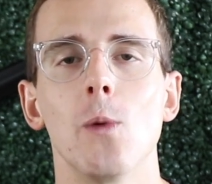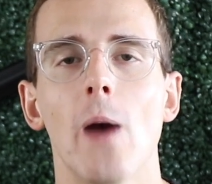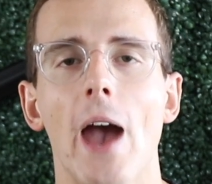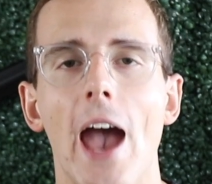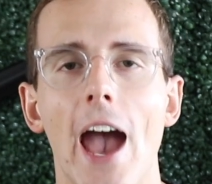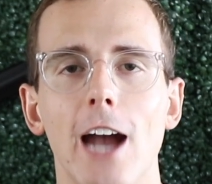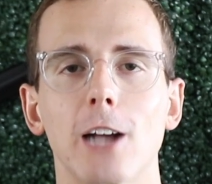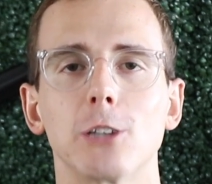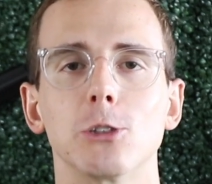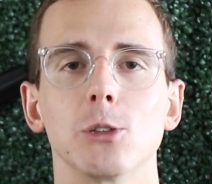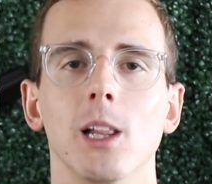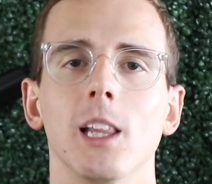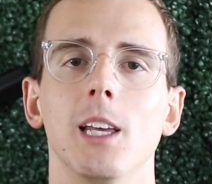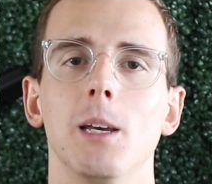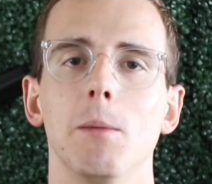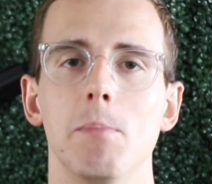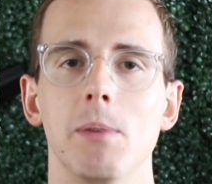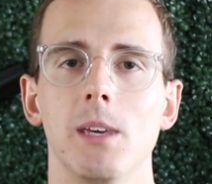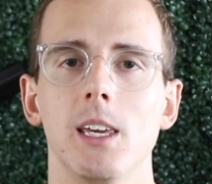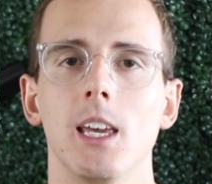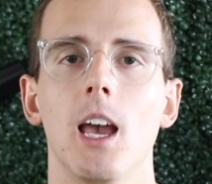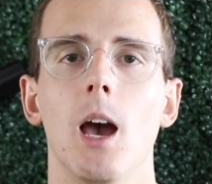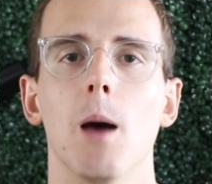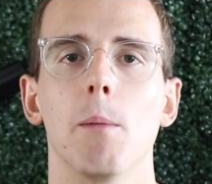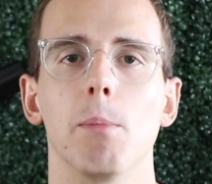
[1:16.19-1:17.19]
to actually
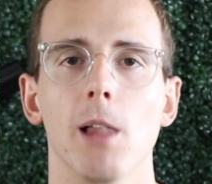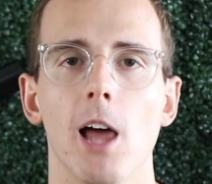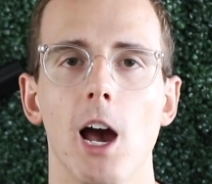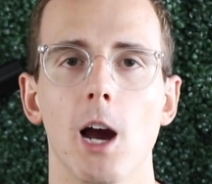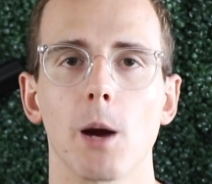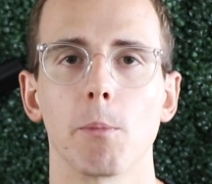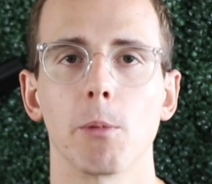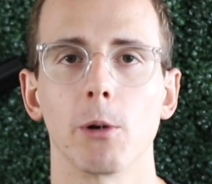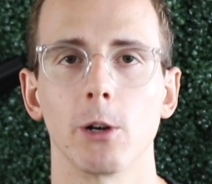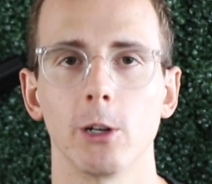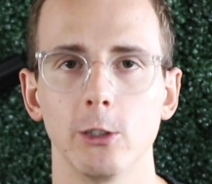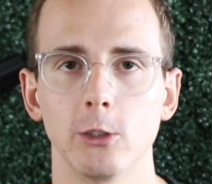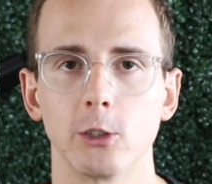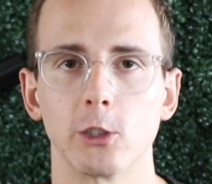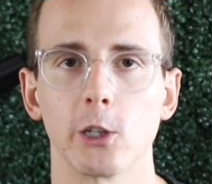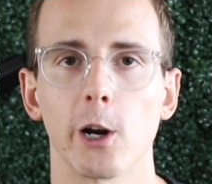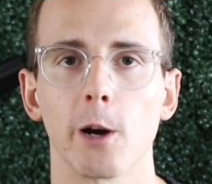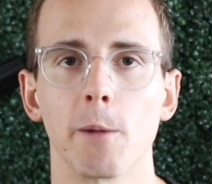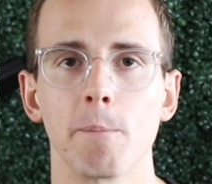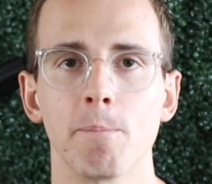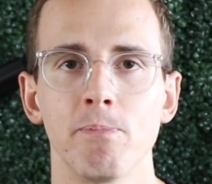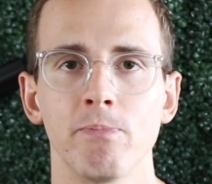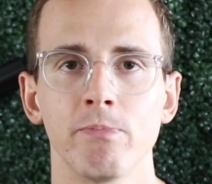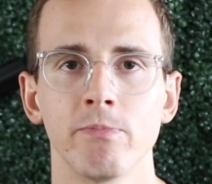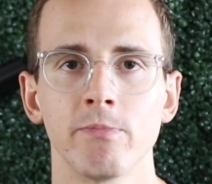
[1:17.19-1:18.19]
be a block
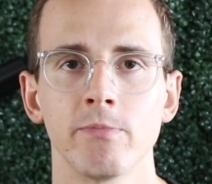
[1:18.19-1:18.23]
producer.